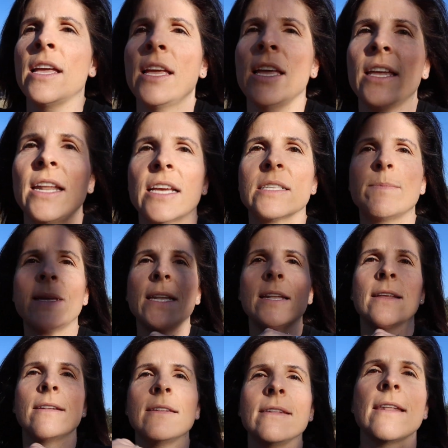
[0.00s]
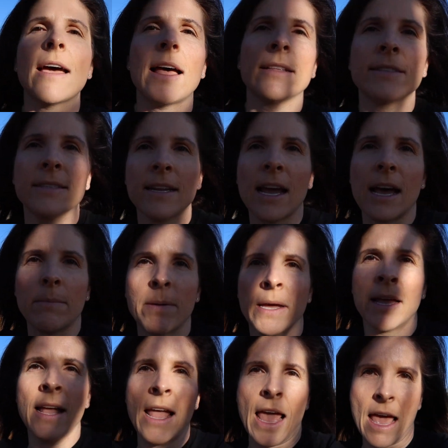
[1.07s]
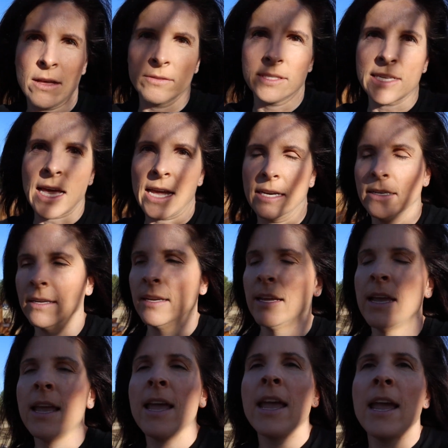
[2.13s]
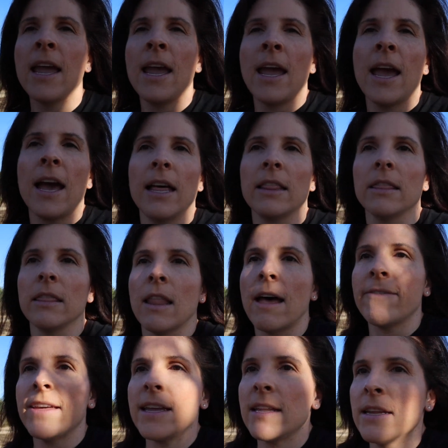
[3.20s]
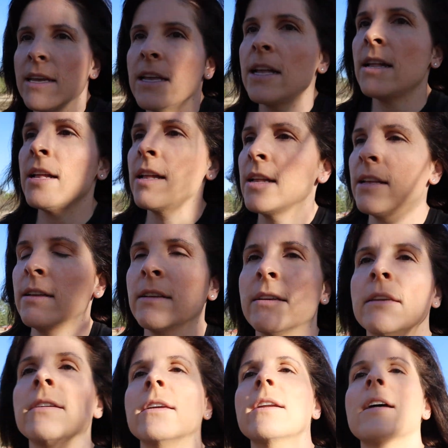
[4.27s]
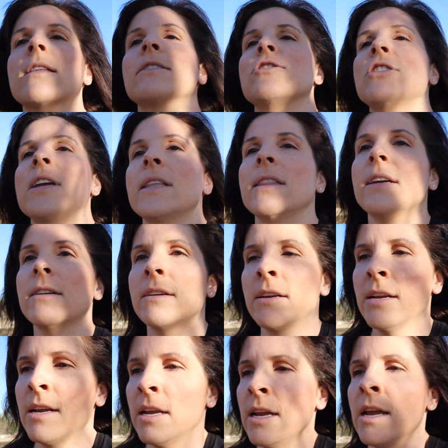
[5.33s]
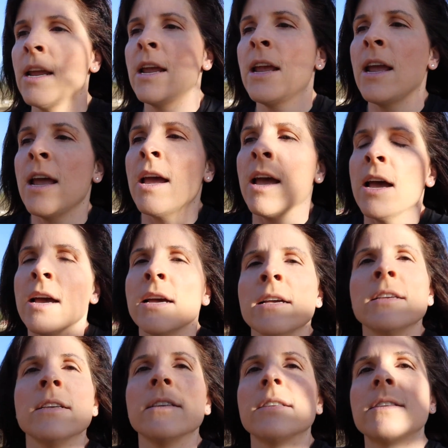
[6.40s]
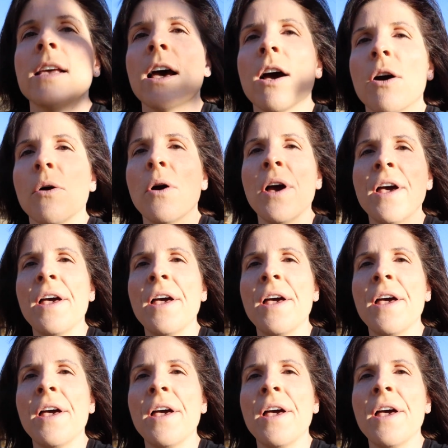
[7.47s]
it has been non-stop outside. Love it. Get out of the shade there. So